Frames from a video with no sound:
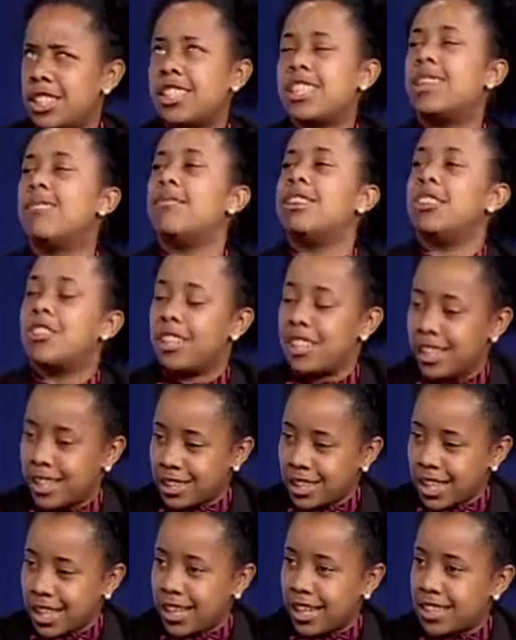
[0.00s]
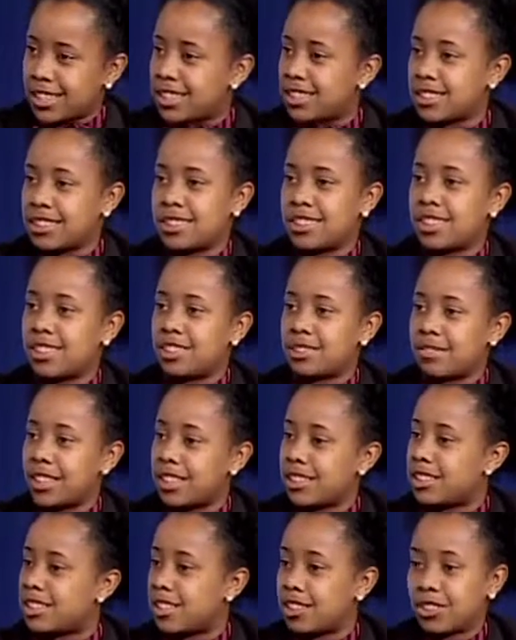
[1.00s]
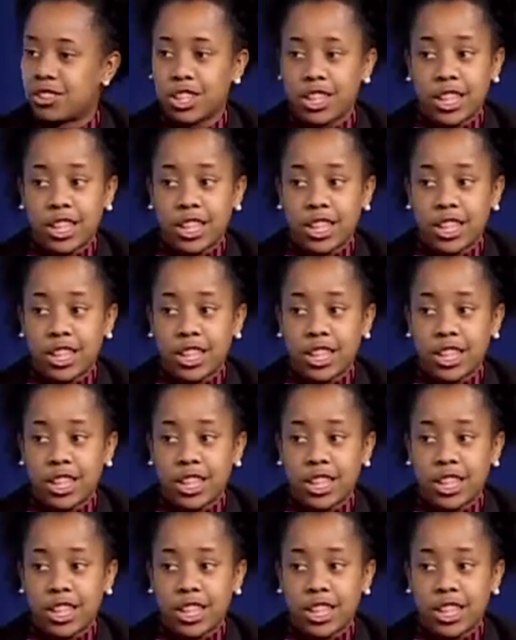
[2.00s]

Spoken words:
Community Alliance, excuse me. So,